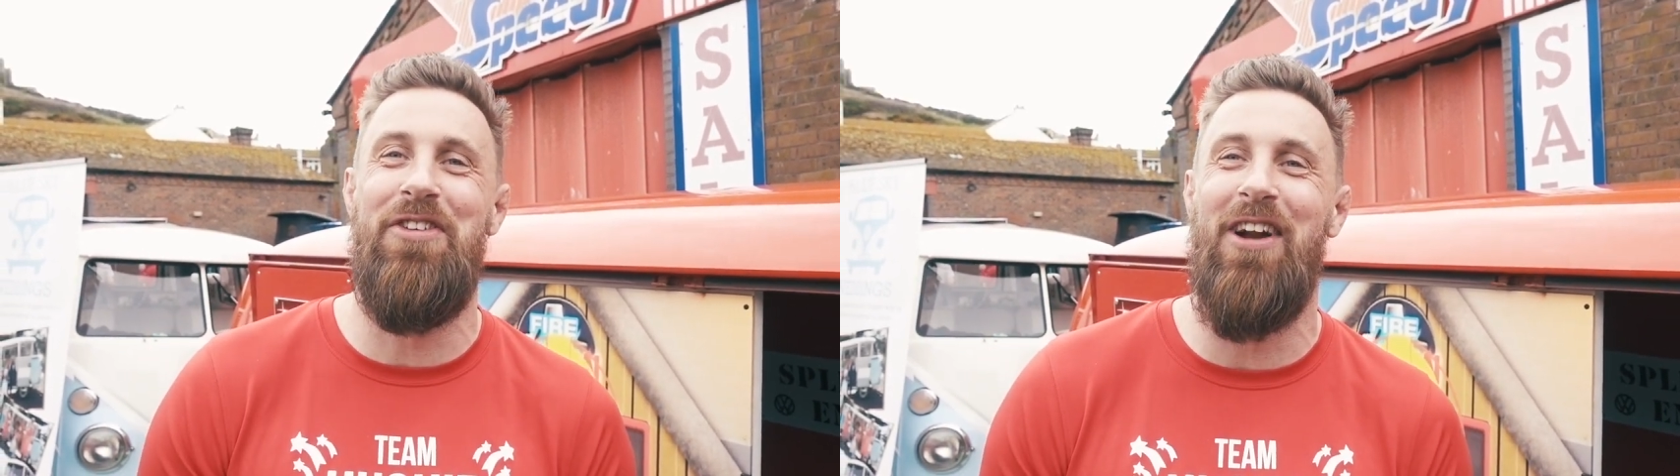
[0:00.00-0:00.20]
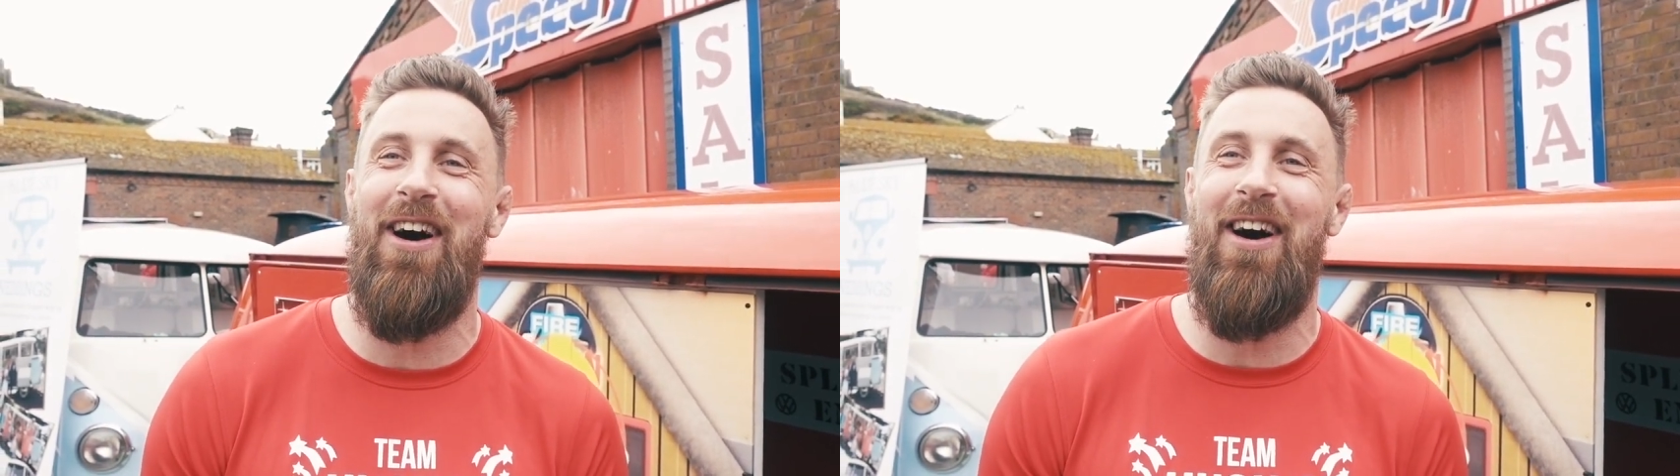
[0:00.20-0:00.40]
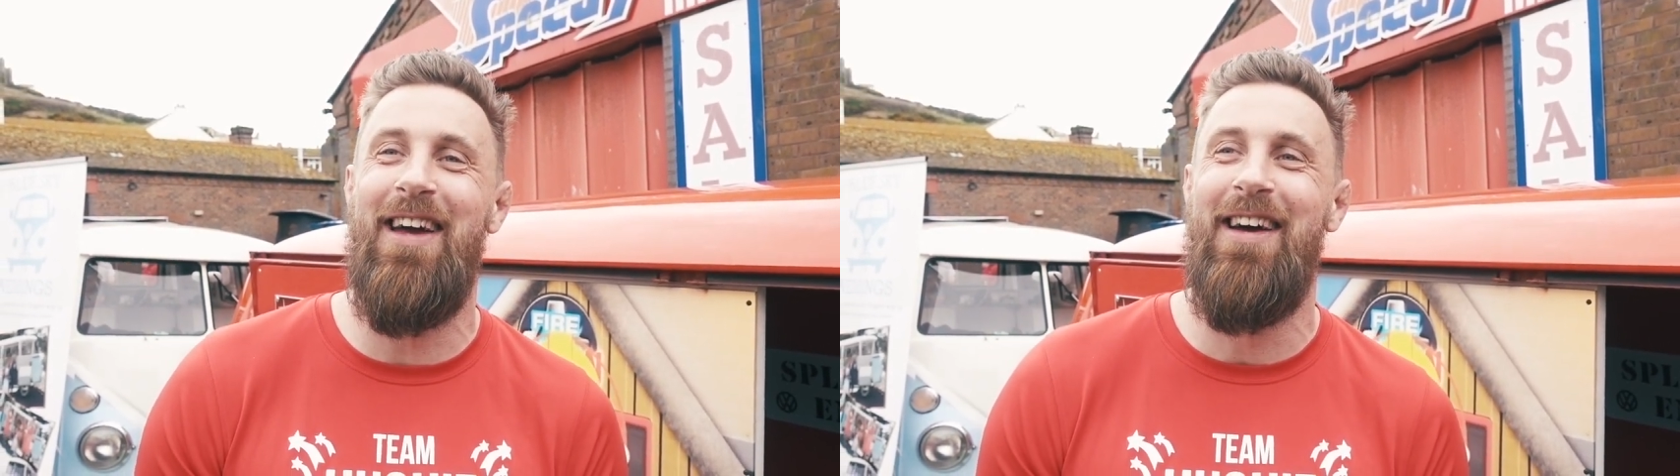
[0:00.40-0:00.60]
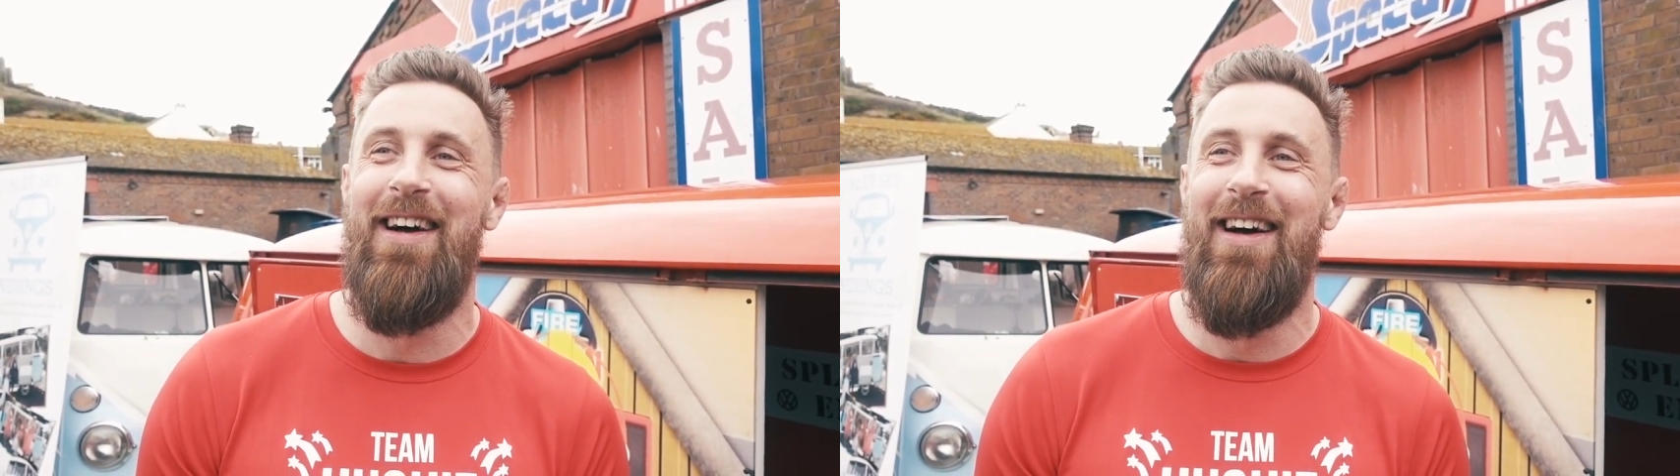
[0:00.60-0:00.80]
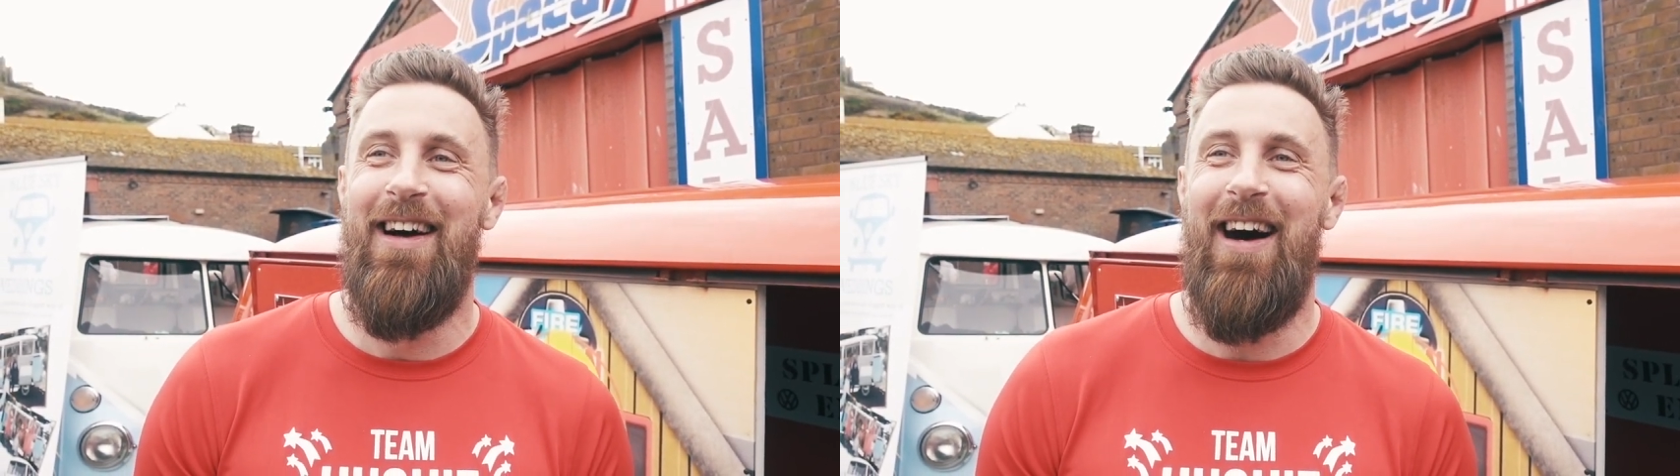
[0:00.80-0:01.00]
July.
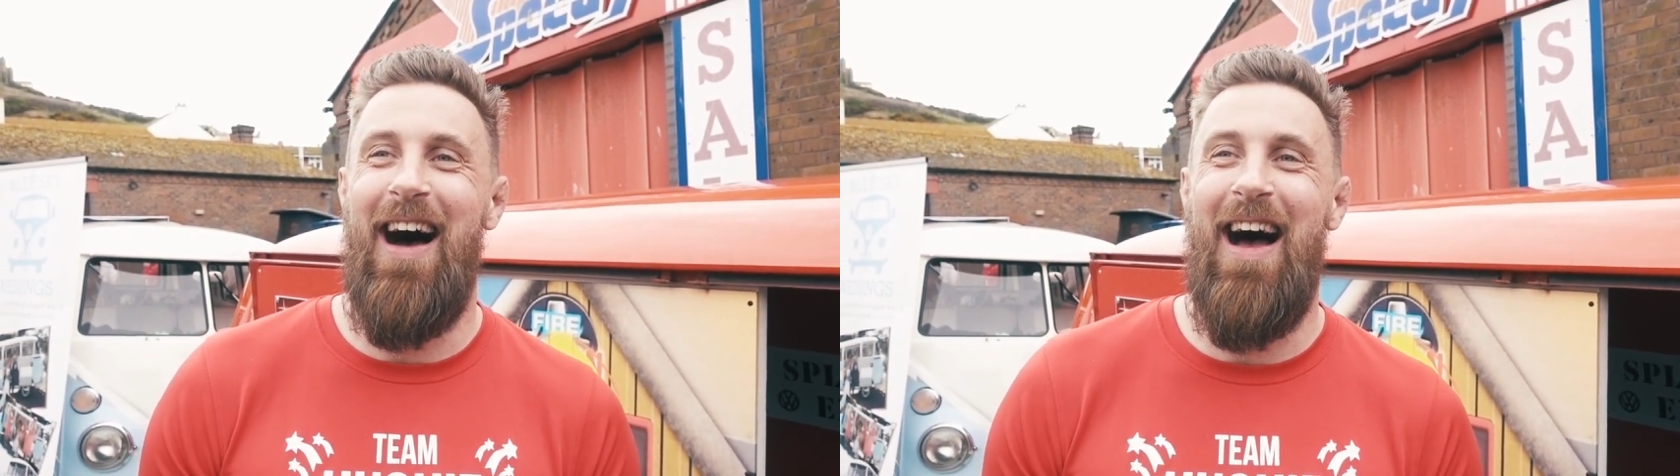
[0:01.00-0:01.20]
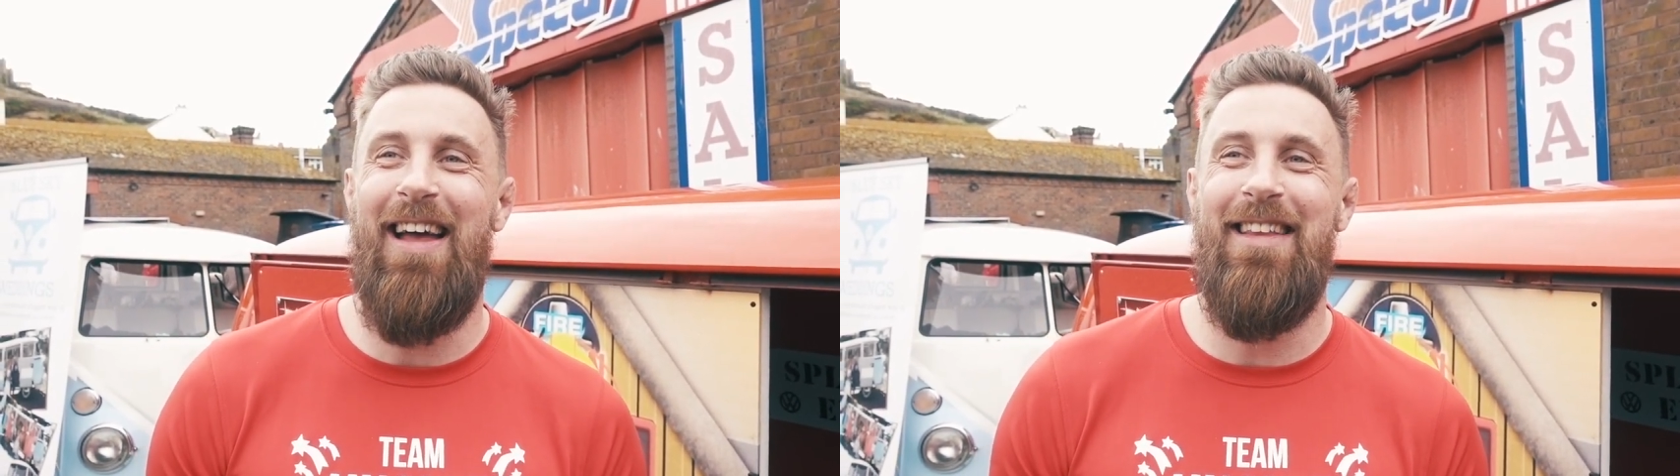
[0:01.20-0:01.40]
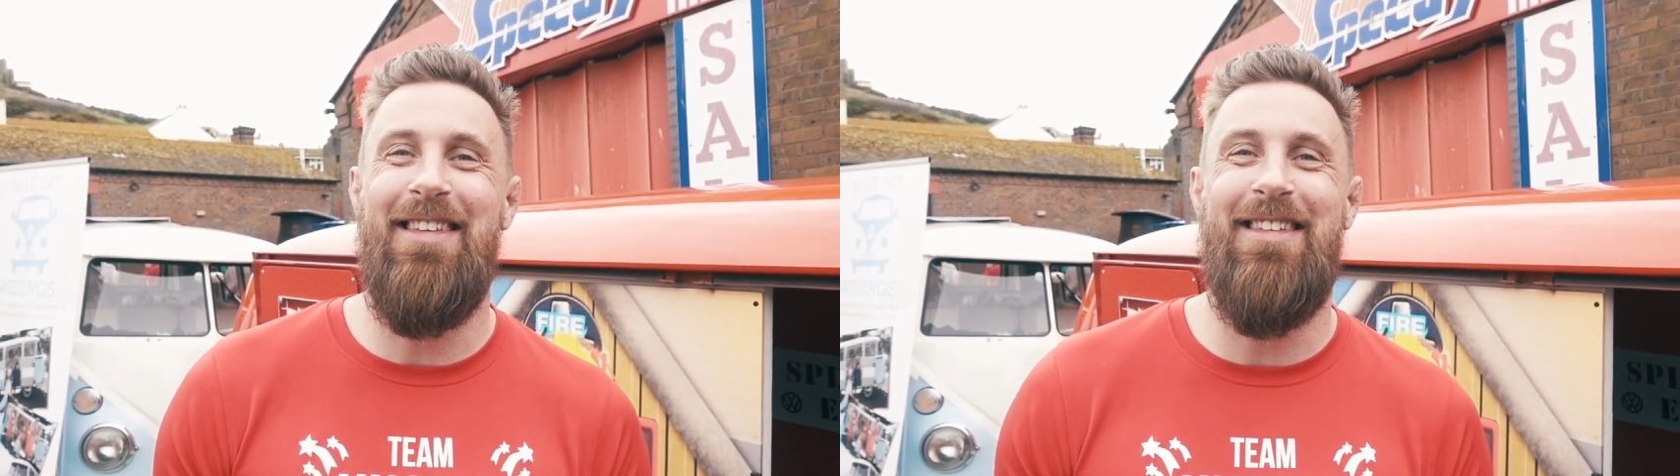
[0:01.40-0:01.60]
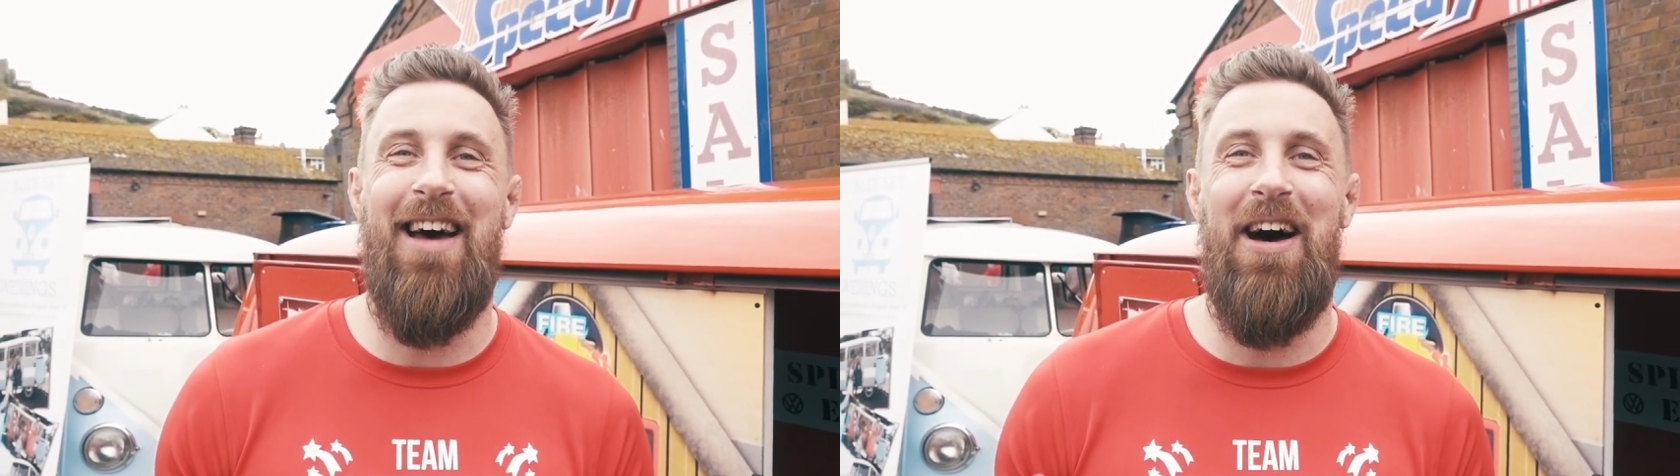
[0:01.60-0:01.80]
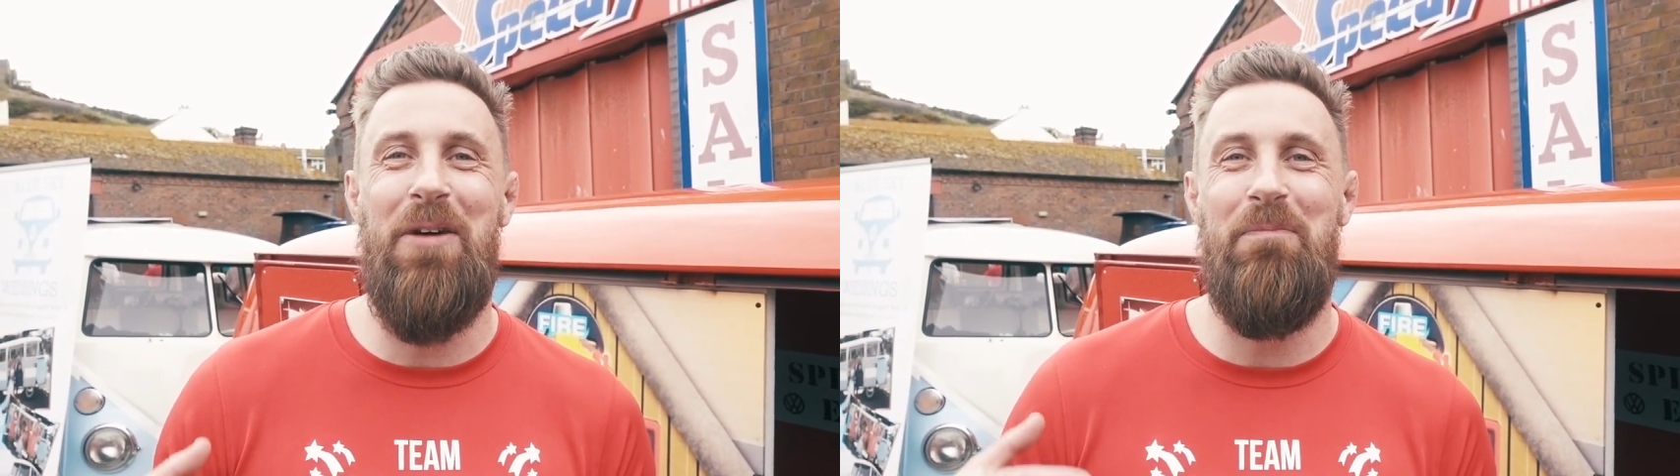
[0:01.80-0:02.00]
And